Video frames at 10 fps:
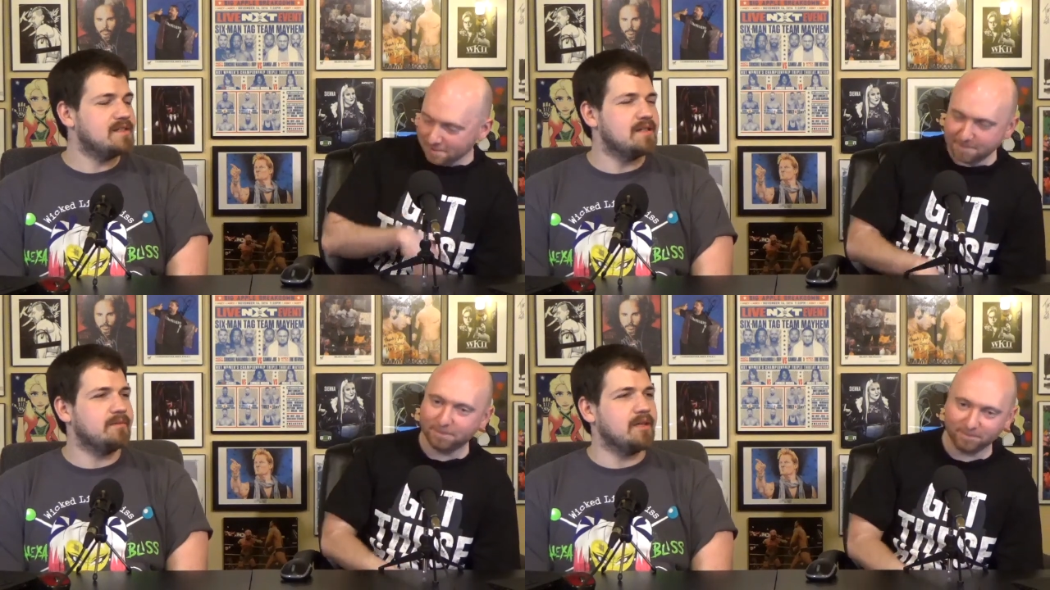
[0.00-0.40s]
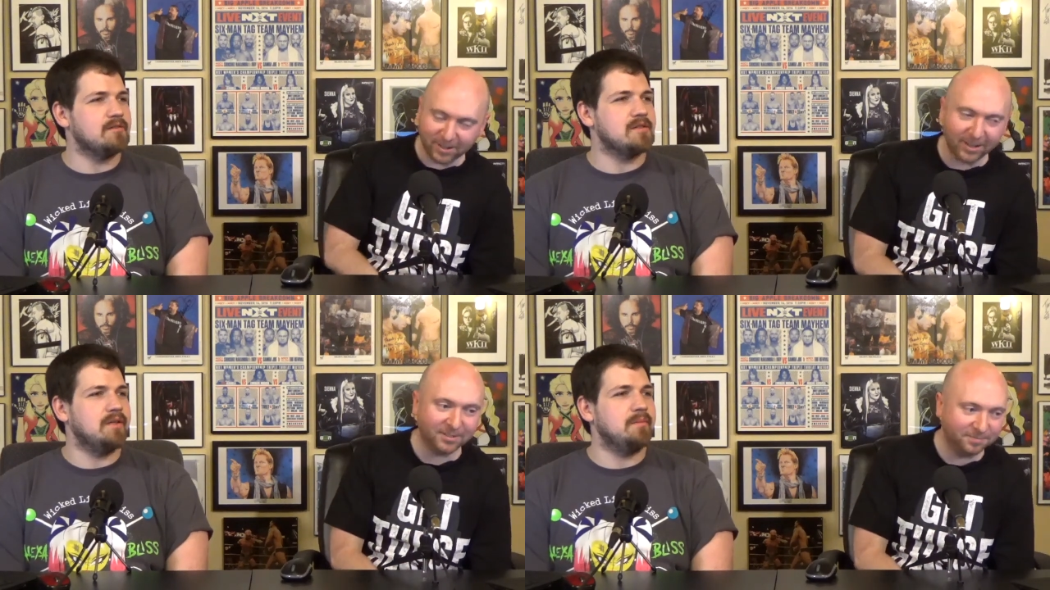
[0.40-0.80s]
Speaker 1: seem like
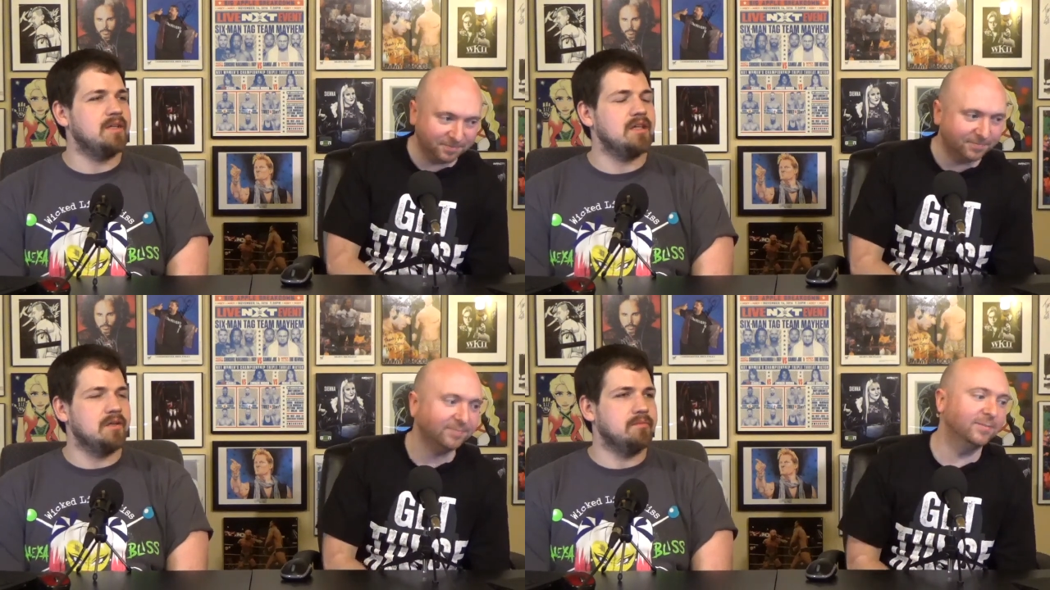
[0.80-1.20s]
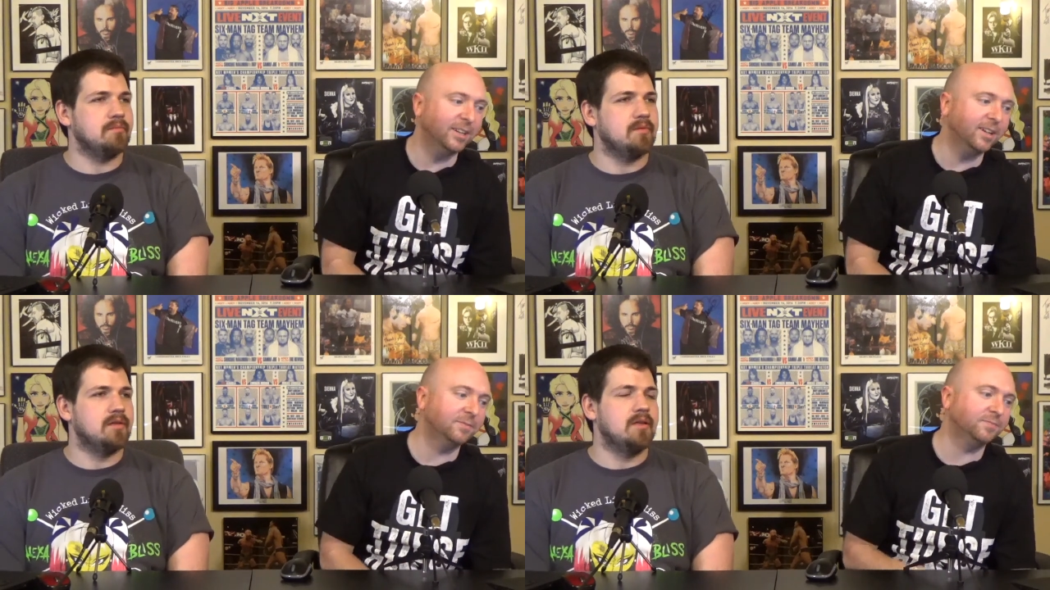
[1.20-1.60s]
yeah. it was going to be him.
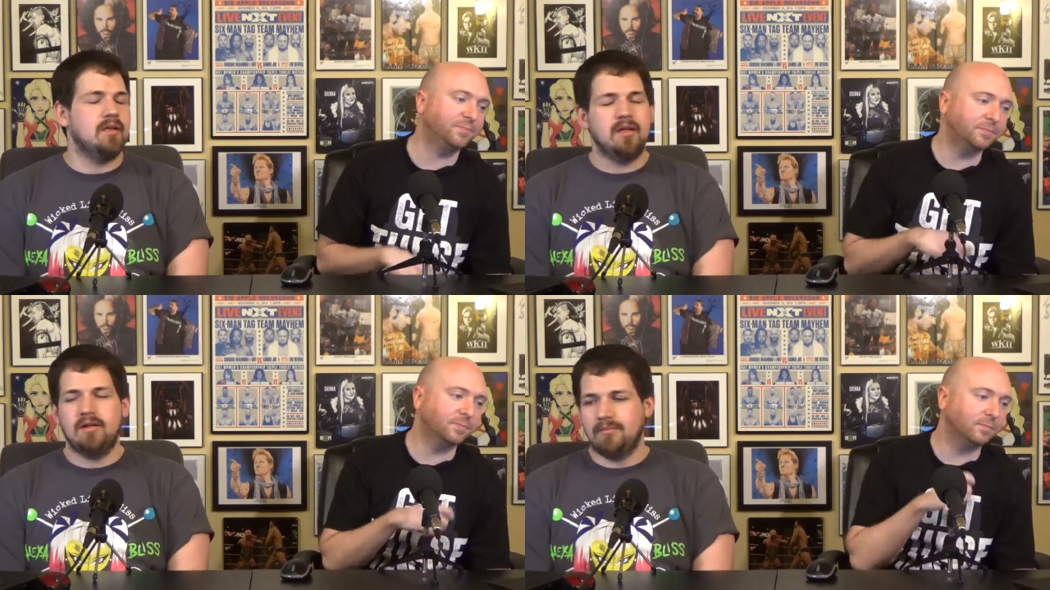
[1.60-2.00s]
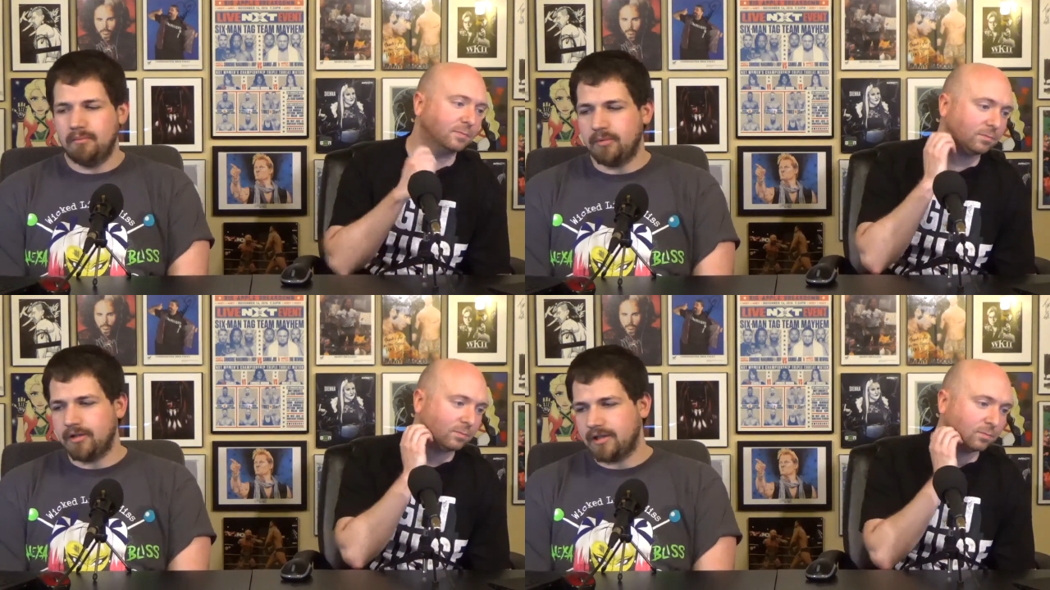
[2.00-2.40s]
Yeah.
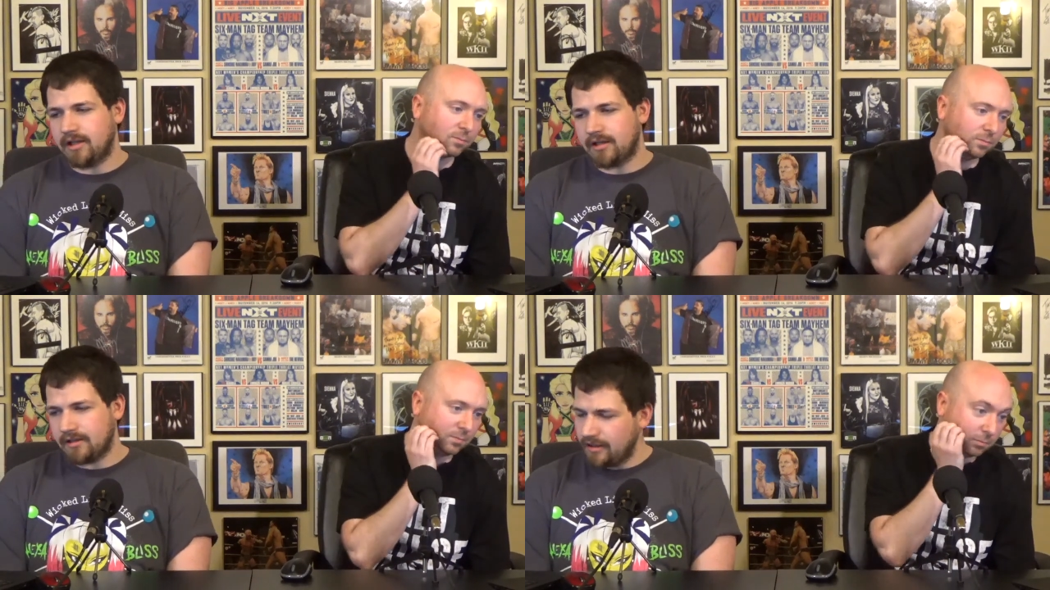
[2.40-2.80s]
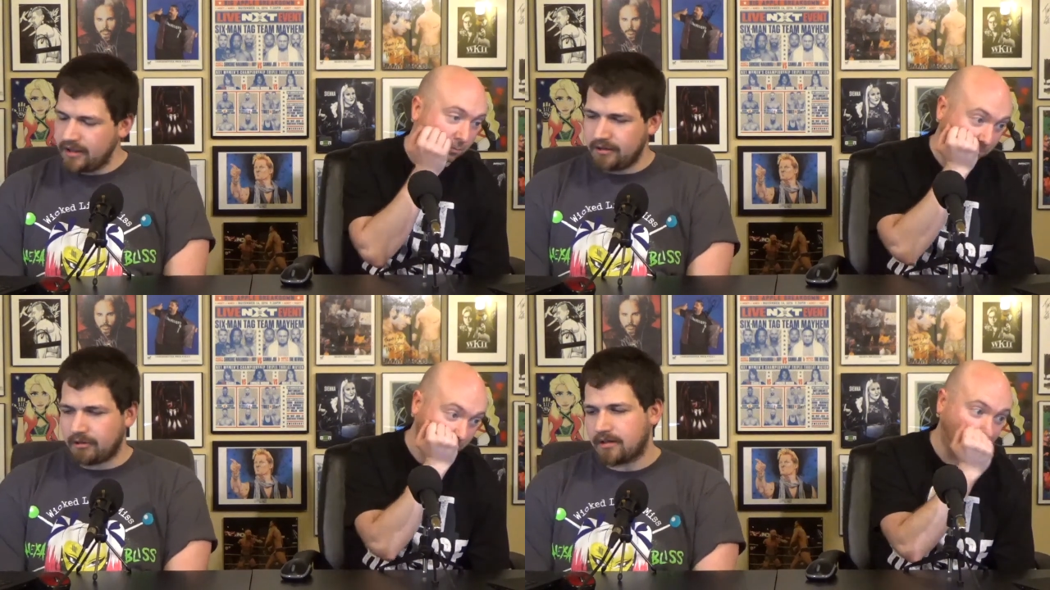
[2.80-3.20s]
But uh,
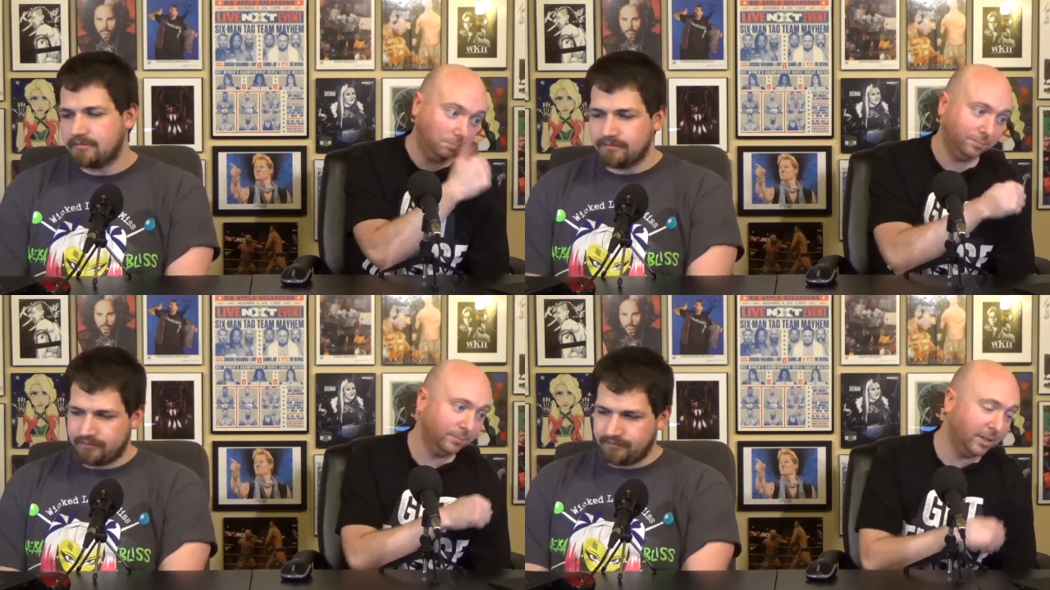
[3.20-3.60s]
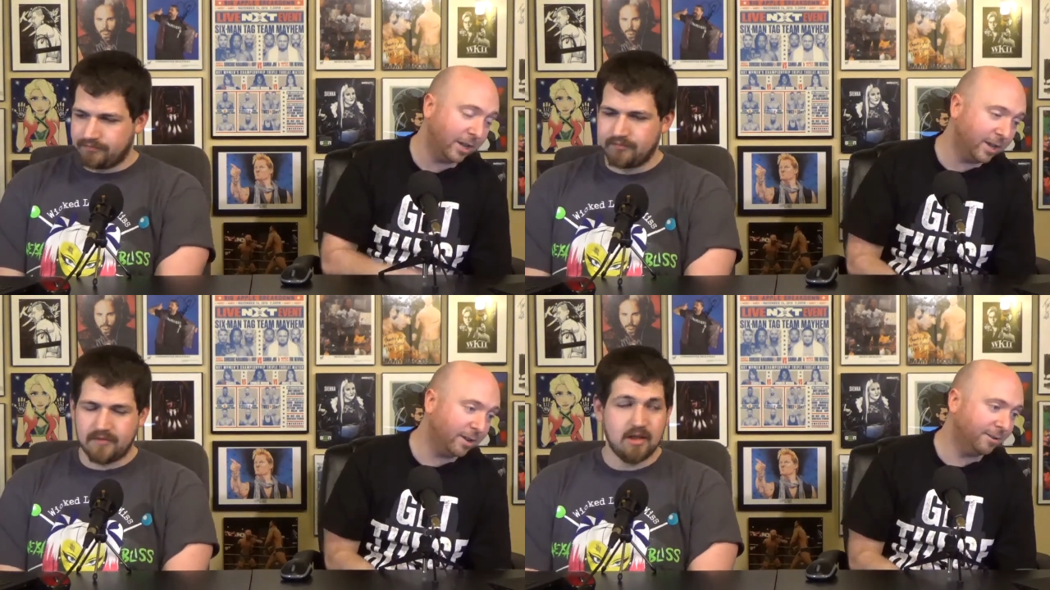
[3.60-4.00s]
anyway.
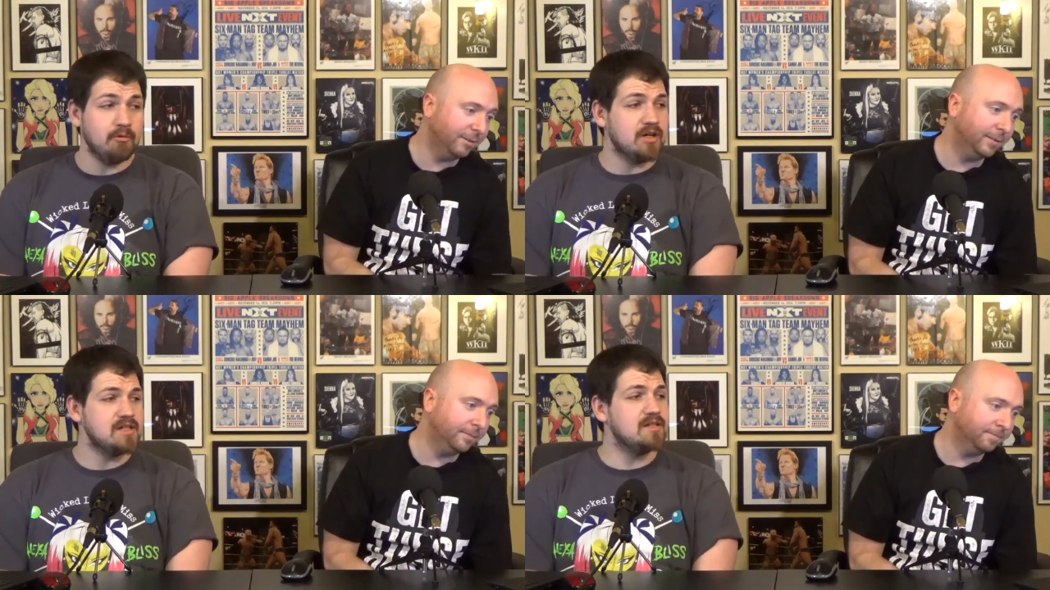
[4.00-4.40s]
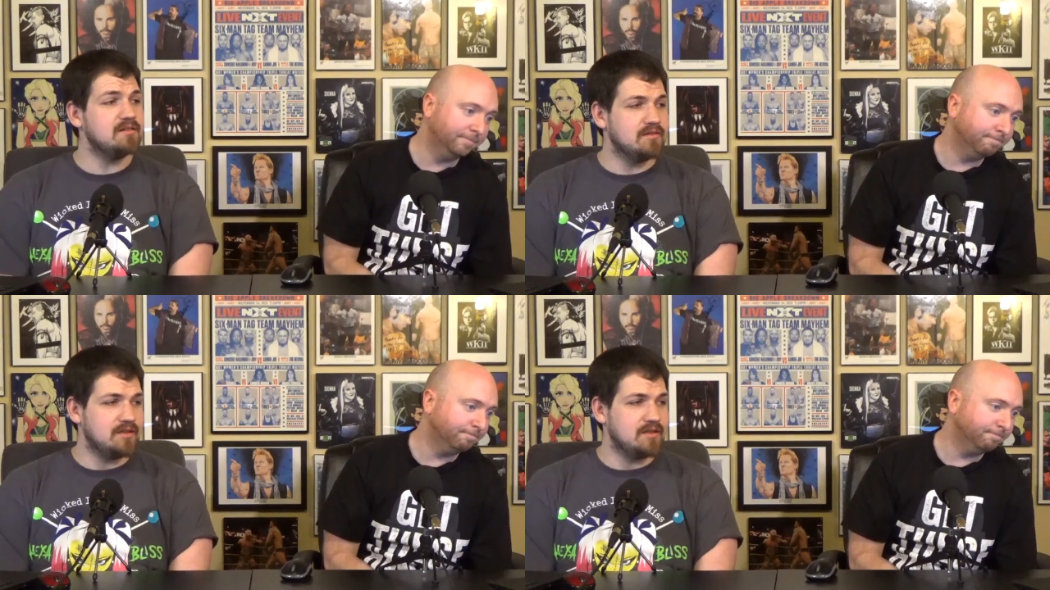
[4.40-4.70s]
Yeah. It wasn't.